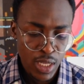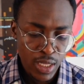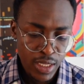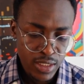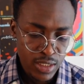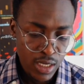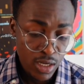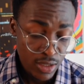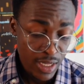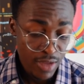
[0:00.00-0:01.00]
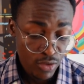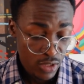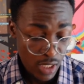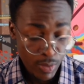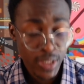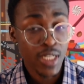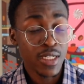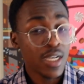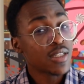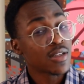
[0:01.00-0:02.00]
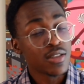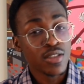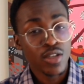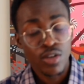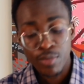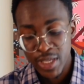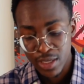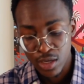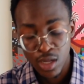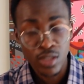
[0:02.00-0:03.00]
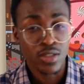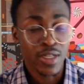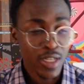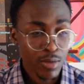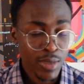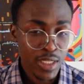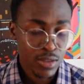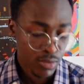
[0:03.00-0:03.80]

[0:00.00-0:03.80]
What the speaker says: It's a good thing if you're someone that does consider making calls on earbuds,